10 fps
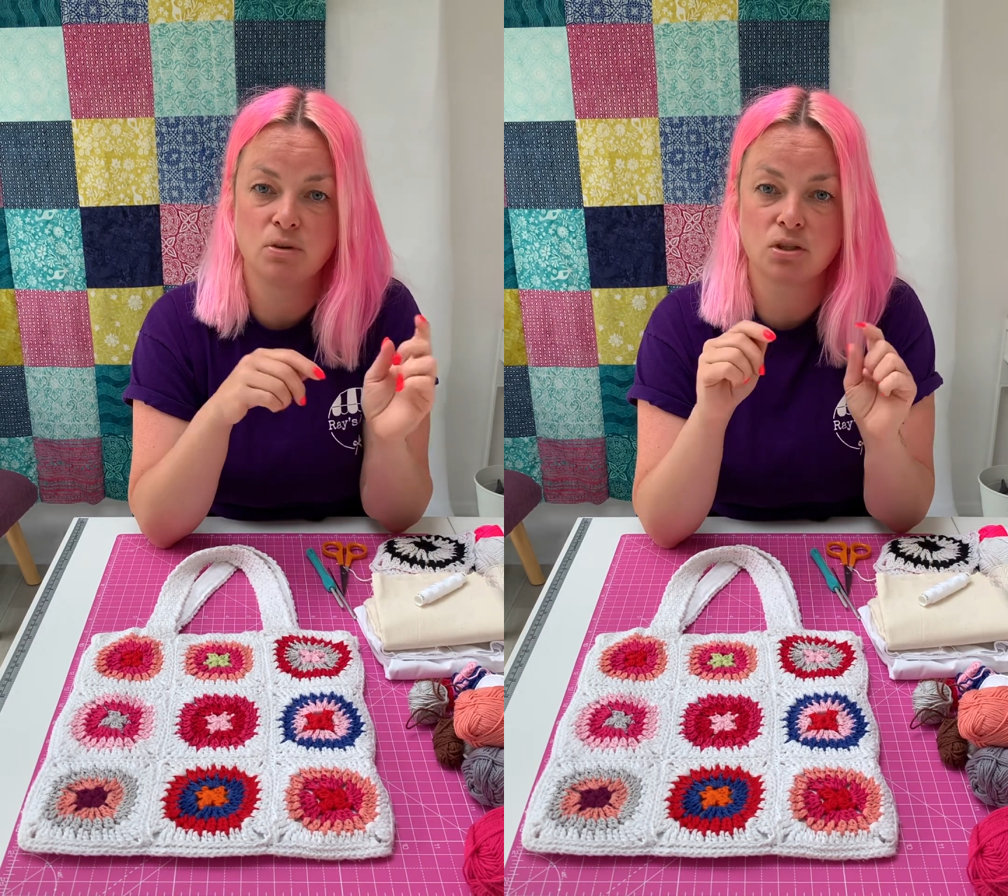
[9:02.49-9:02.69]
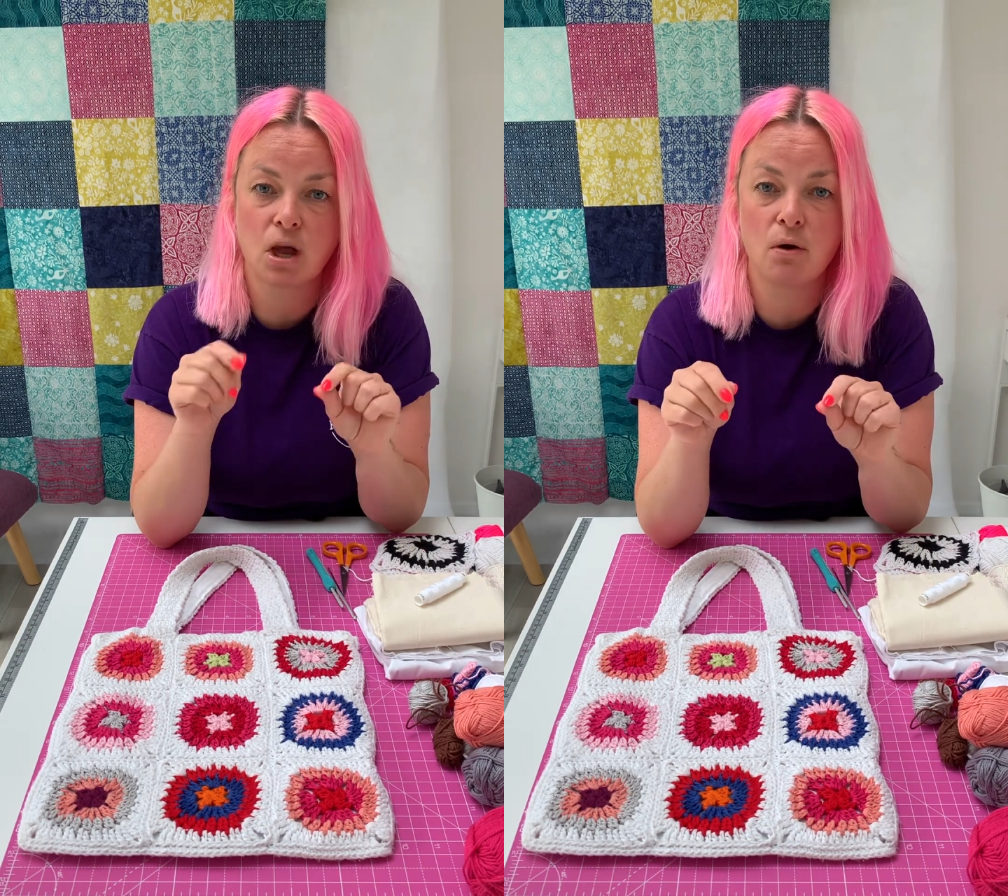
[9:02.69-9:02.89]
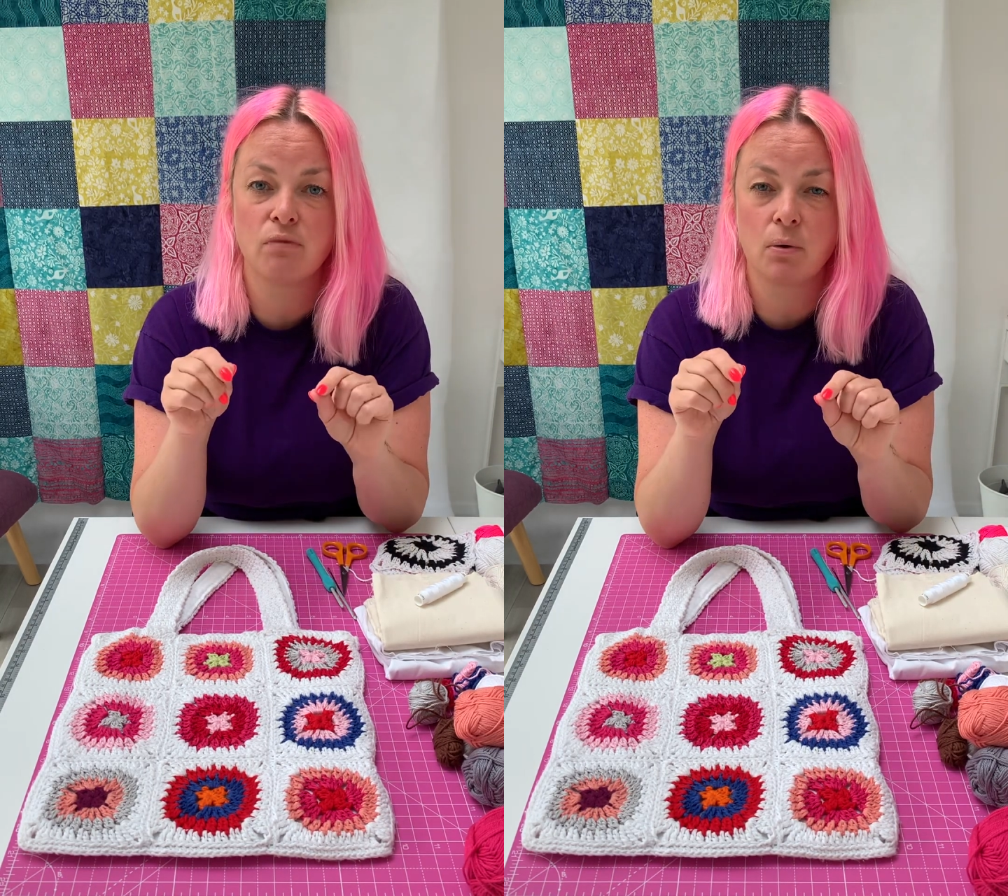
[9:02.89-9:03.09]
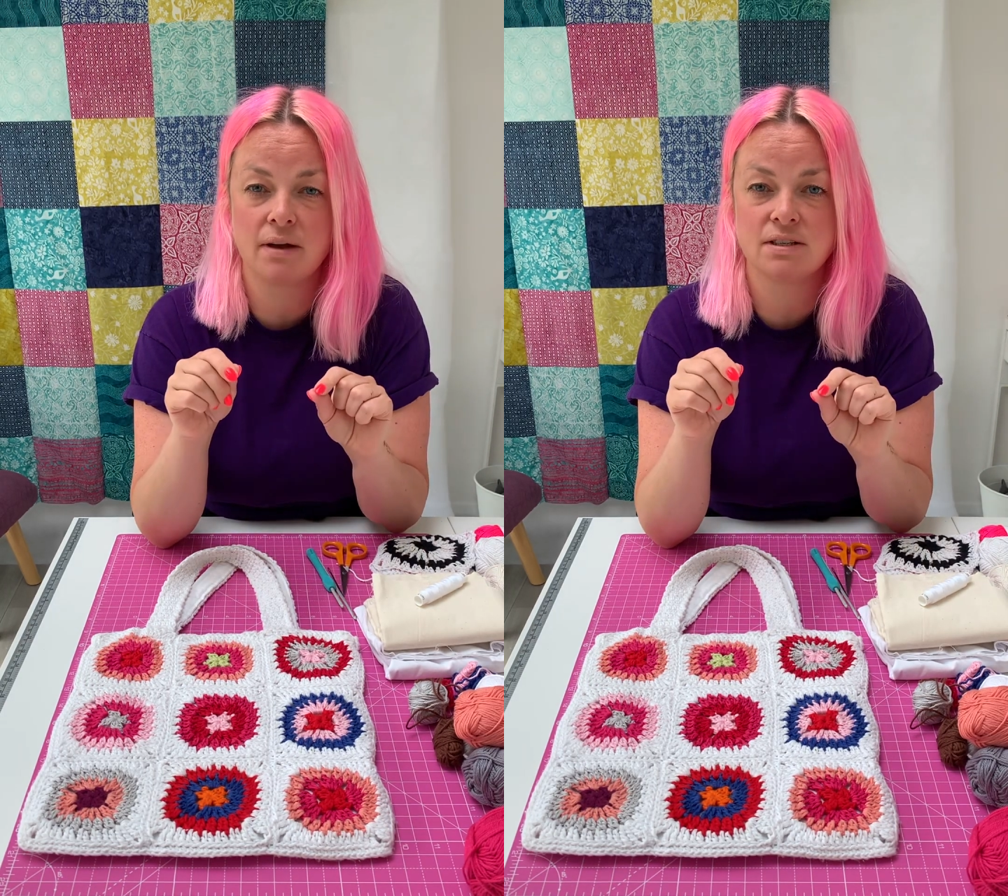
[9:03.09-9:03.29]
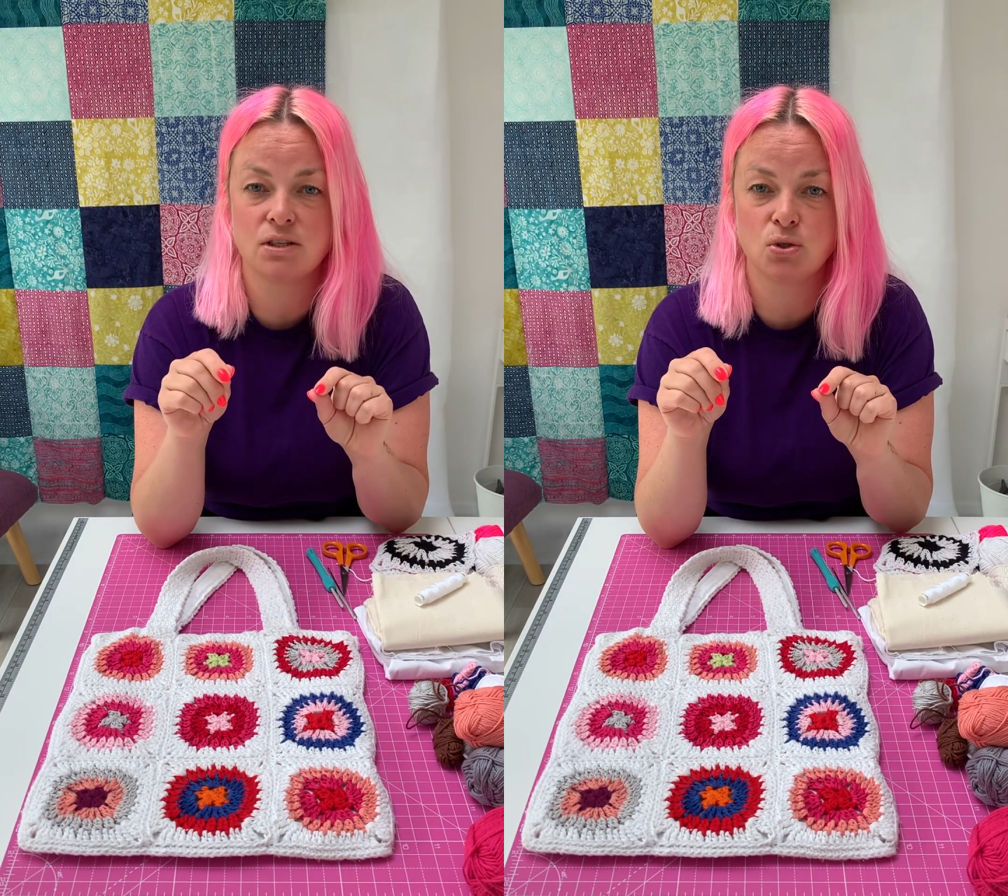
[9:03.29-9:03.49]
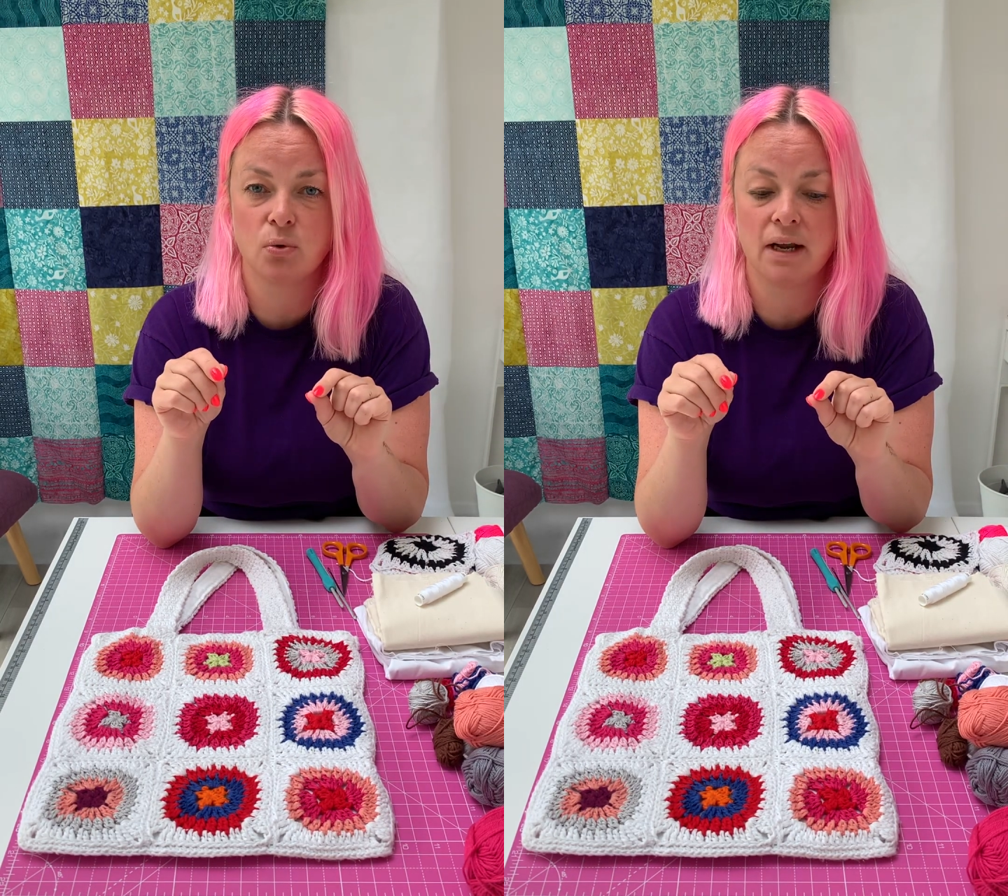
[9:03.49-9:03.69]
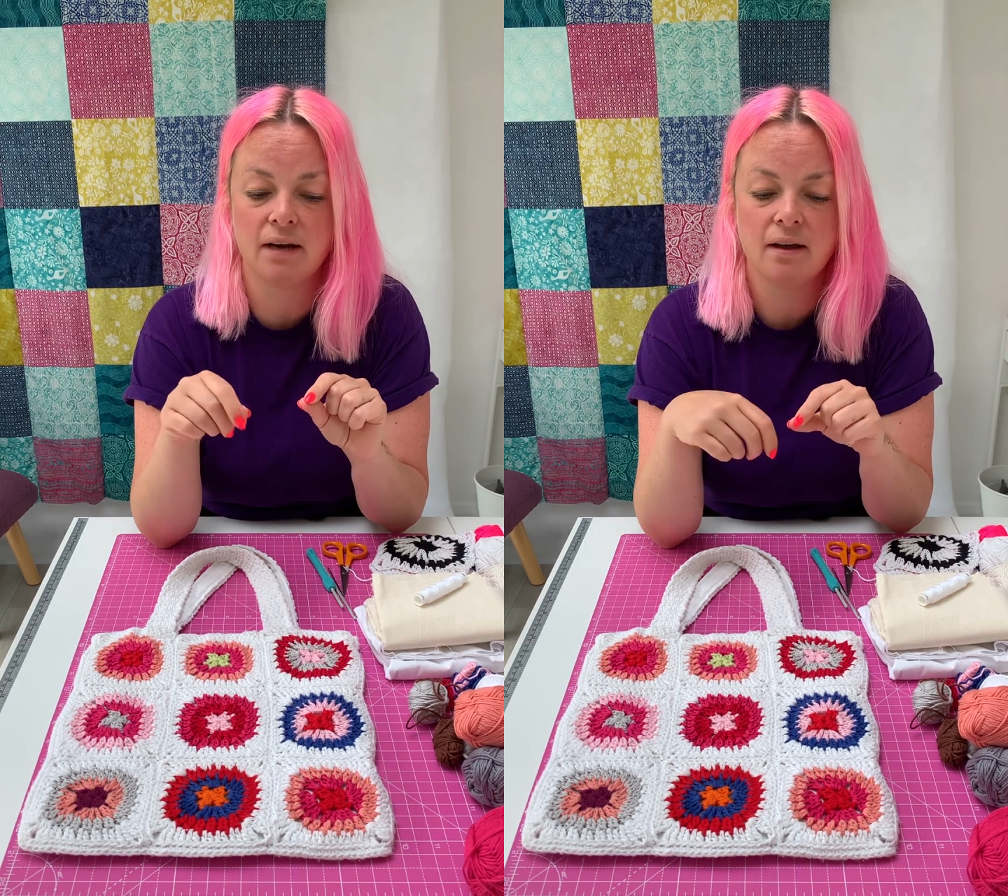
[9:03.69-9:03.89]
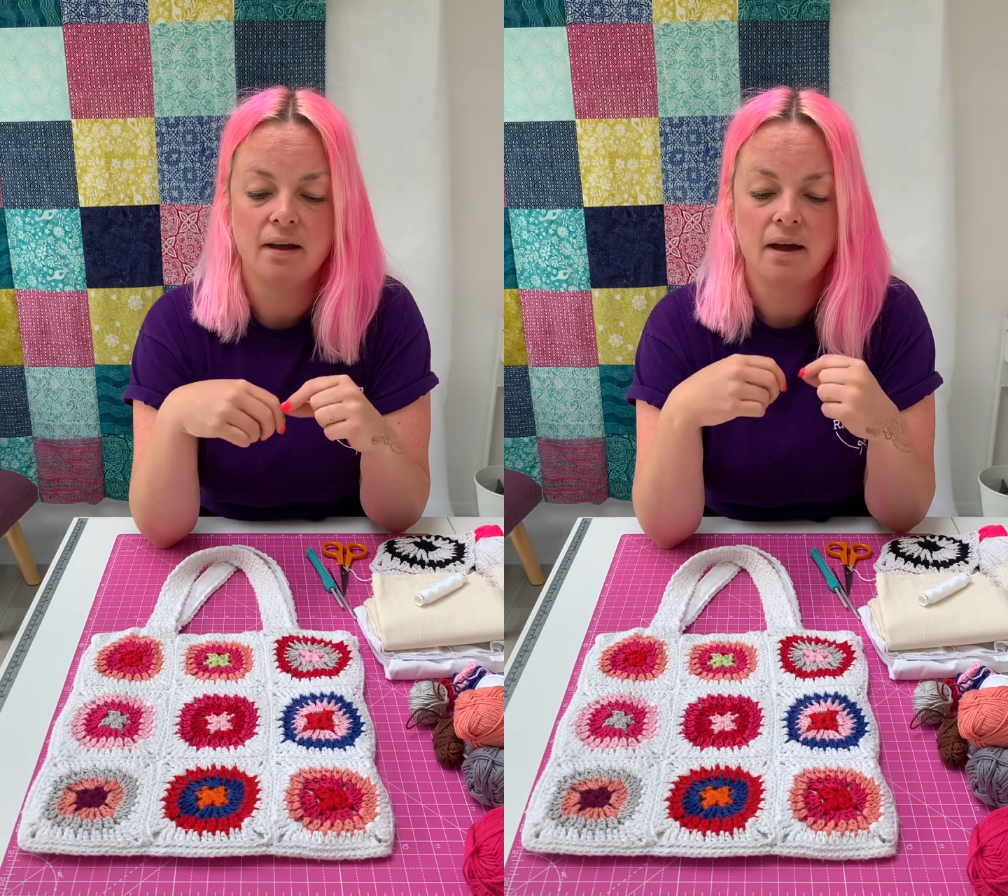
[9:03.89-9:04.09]
just go and request to join
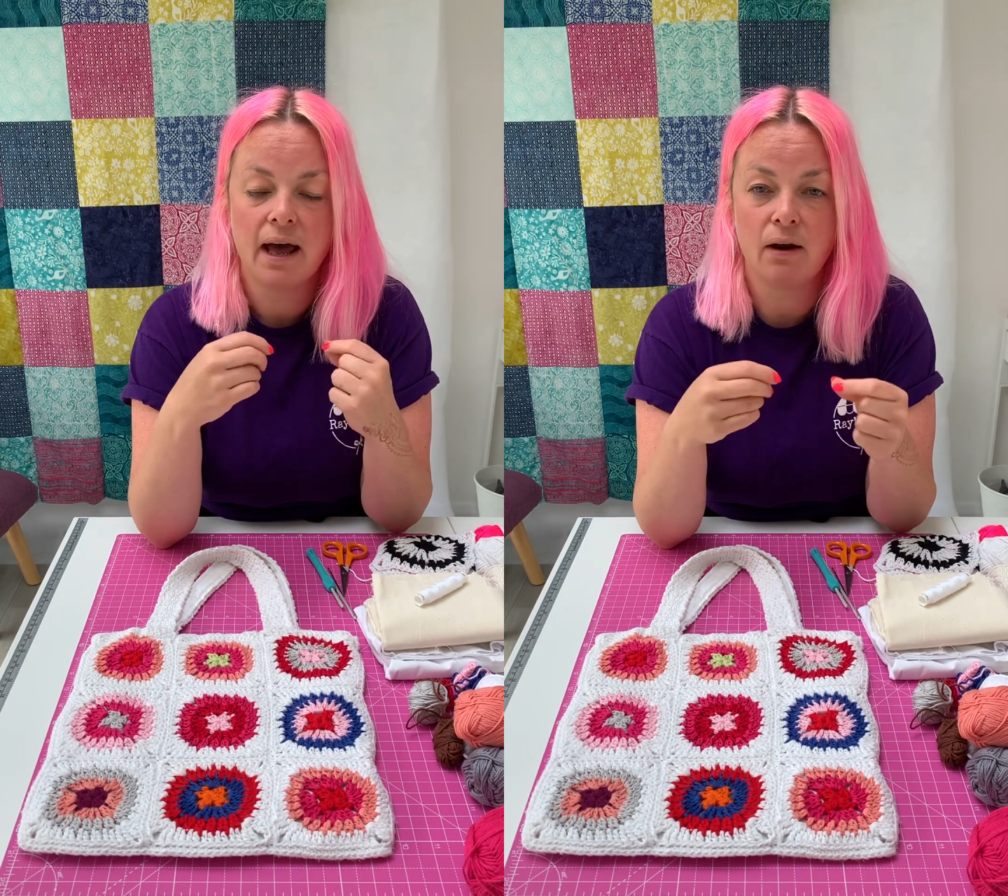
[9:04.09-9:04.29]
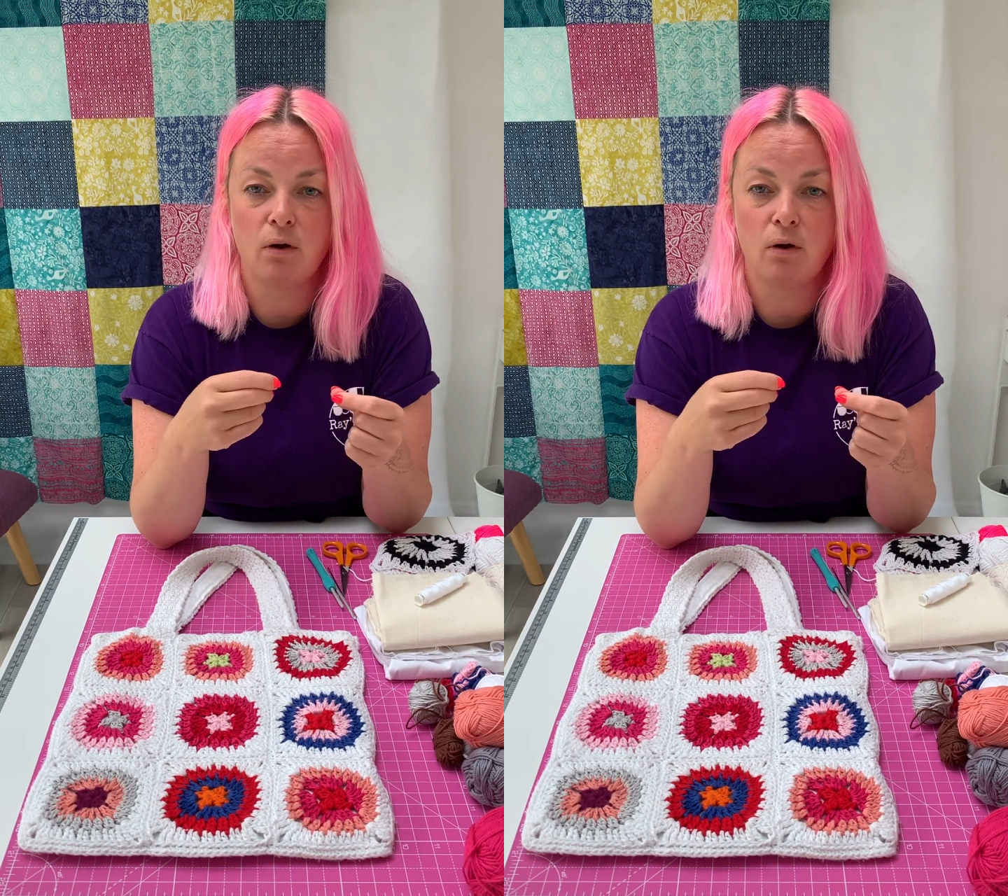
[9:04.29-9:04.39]
and I'll